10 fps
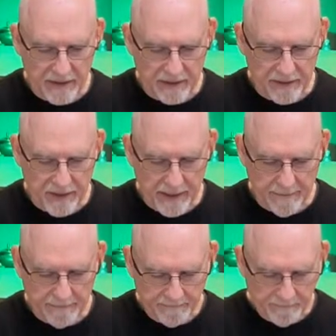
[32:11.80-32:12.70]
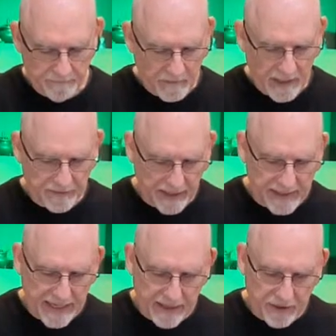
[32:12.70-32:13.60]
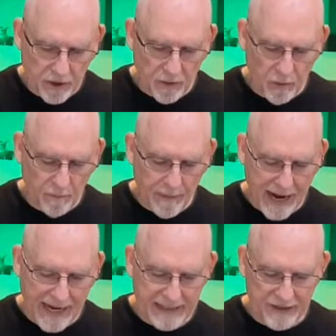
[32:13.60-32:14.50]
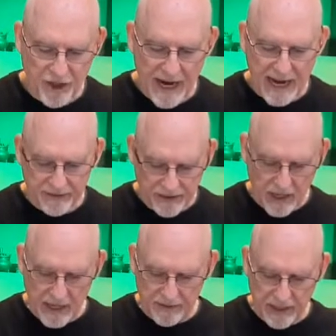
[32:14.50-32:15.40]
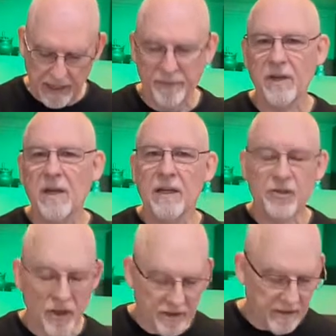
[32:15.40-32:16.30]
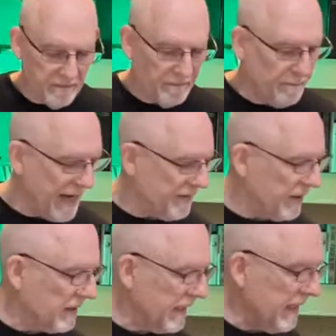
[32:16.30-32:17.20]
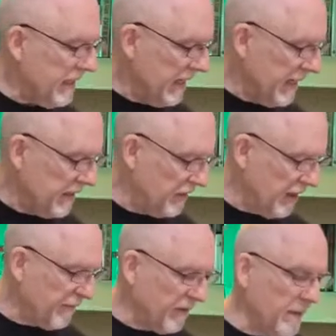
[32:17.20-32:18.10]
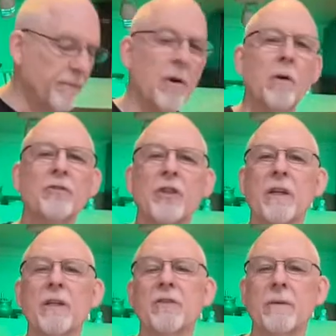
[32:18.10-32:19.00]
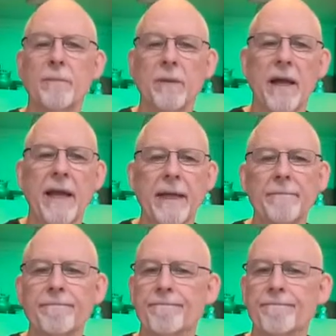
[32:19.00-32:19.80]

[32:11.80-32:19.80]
let's see, as I get into my jazz concepts, just basically different approaches to playing